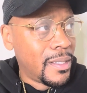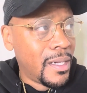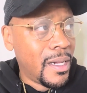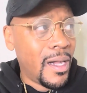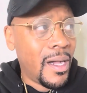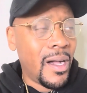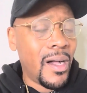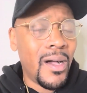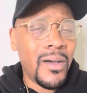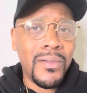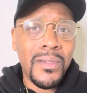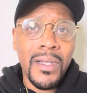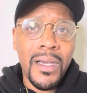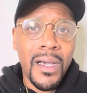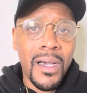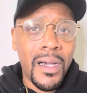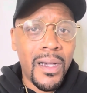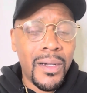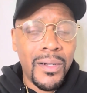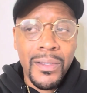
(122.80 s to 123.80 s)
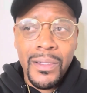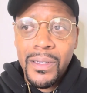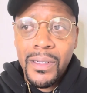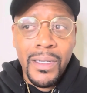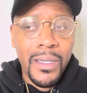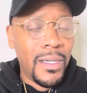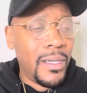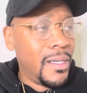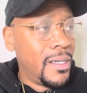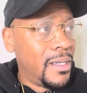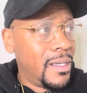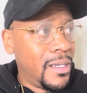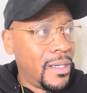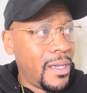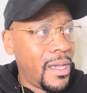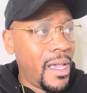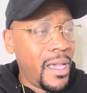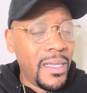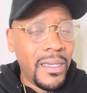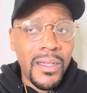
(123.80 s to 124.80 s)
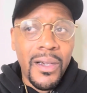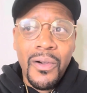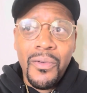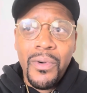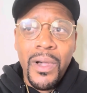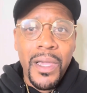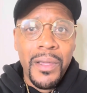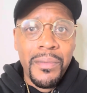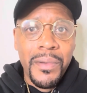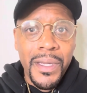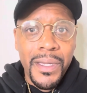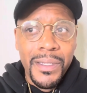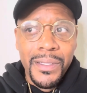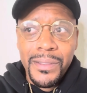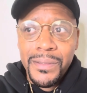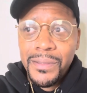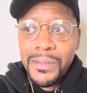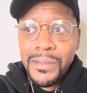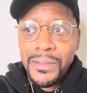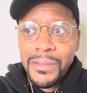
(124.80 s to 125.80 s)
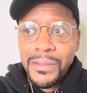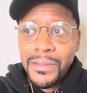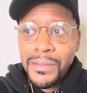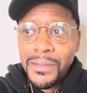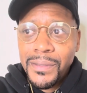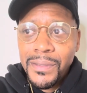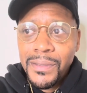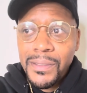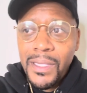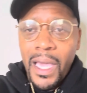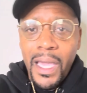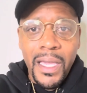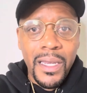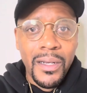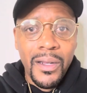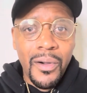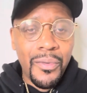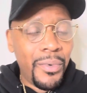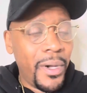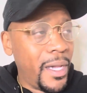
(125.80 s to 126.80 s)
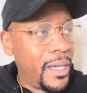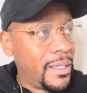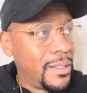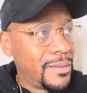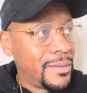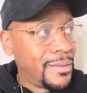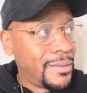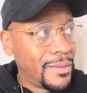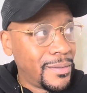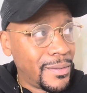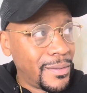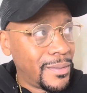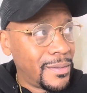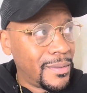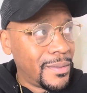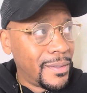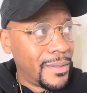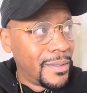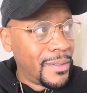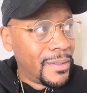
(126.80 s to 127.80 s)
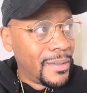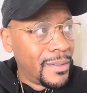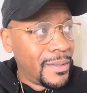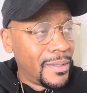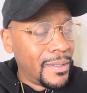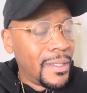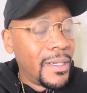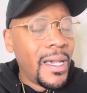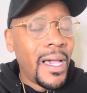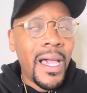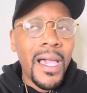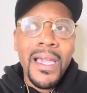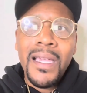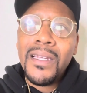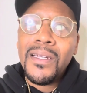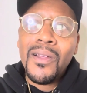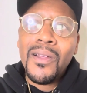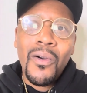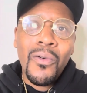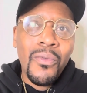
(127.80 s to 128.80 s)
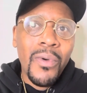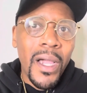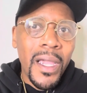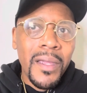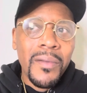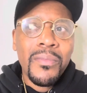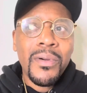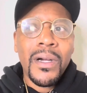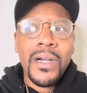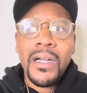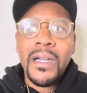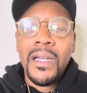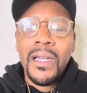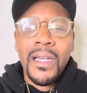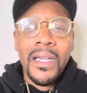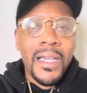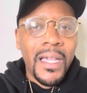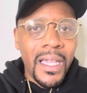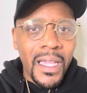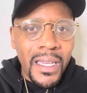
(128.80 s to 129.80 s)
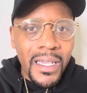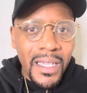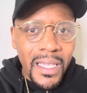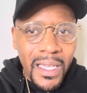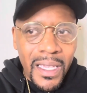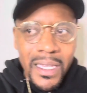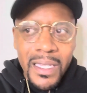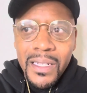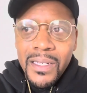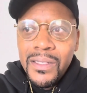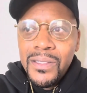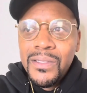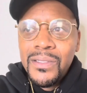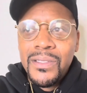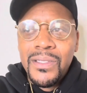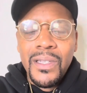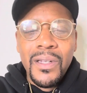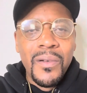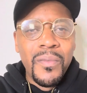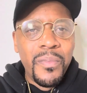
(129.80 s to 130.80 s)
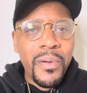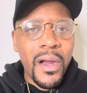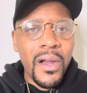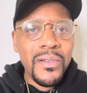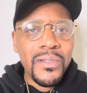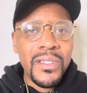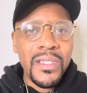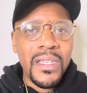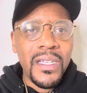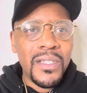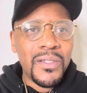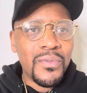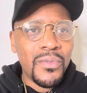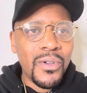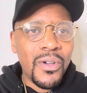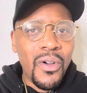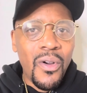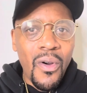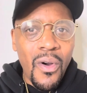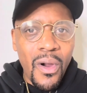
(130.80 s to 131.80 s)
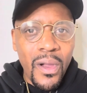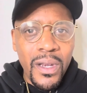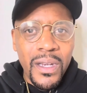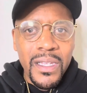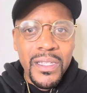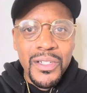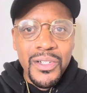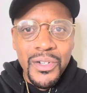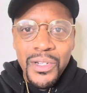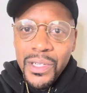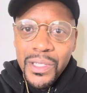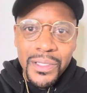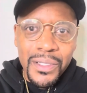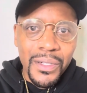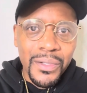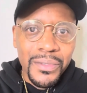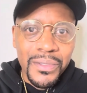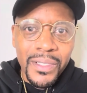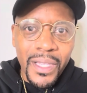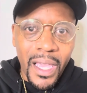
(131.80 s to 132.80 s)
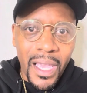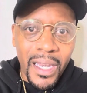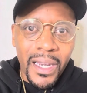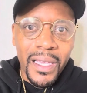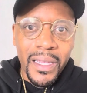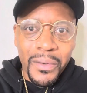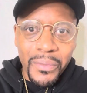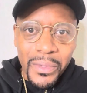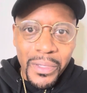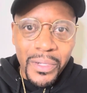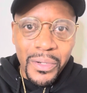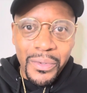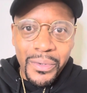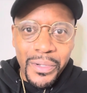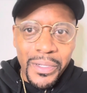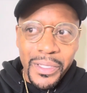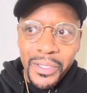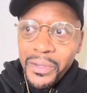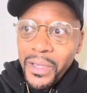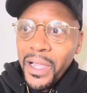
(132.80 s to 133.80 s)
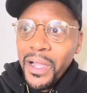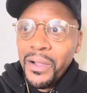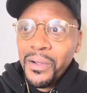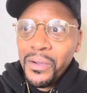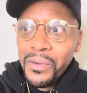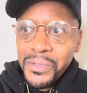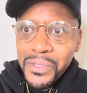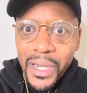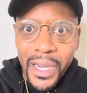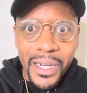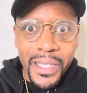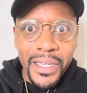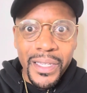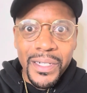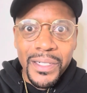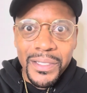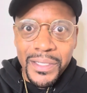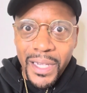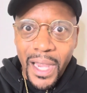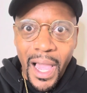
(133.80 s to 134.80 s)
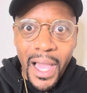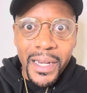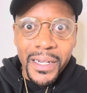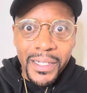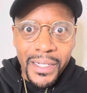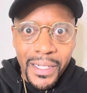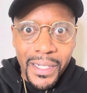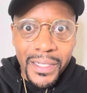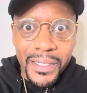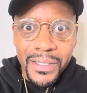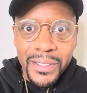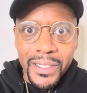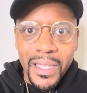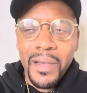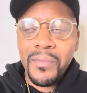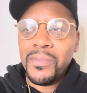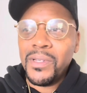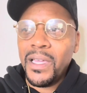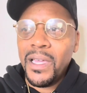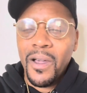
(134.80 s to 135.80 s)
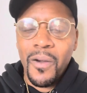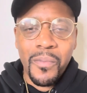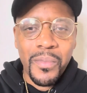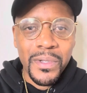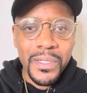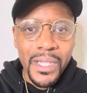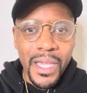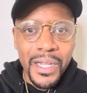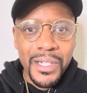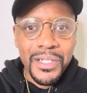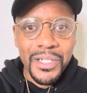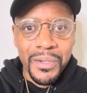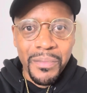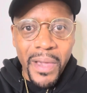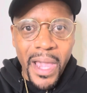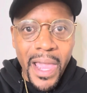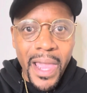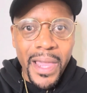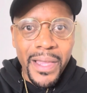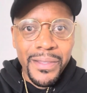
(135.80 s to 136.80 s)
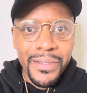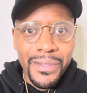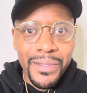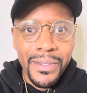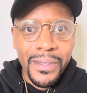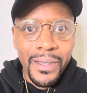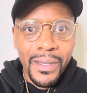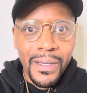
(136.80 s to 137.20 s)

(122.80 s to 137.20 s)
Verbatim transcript: Oh, no. Ain't no way, man. Ain't no way. Ain't way, bro. And then to the person that's recording this, you just gonna stand there and record. You ain't gonna go try to get a shotgun or something to help protect your mans.